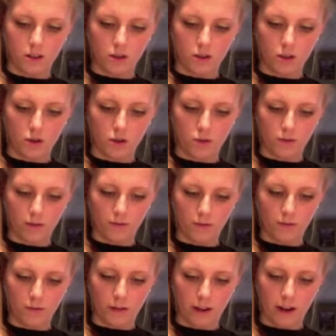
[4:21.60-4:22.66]
drift
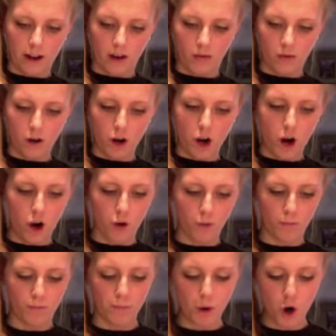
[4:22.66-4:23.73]
right out. Oh,
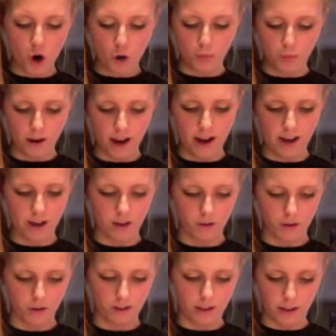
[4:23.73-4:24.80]
poop! I had it on the wrong
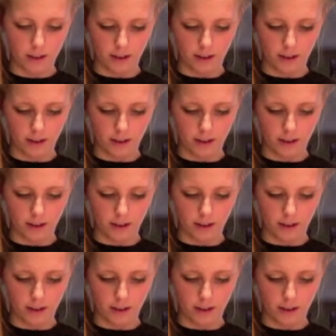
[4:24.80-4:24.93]
setting.